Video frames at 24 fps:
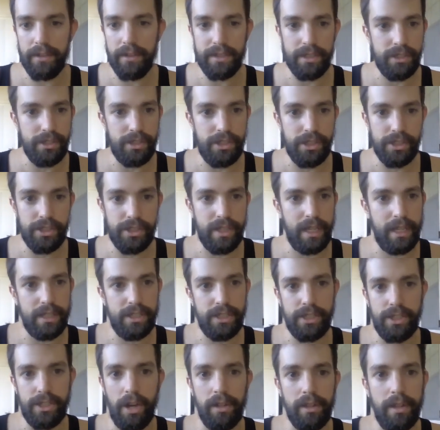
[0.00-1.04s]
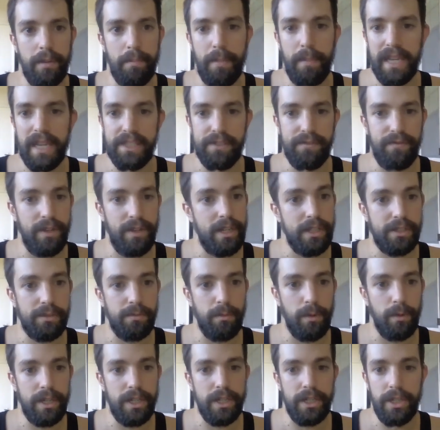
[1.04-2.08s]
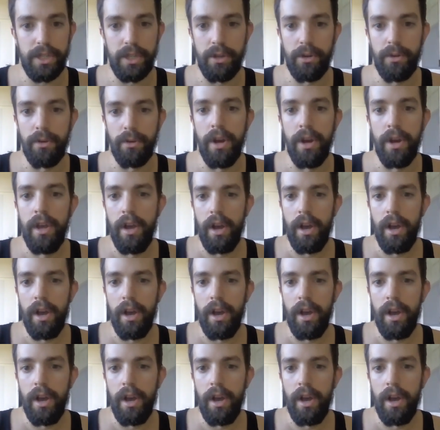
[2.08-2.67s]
this is just like a solid base fitness one to do.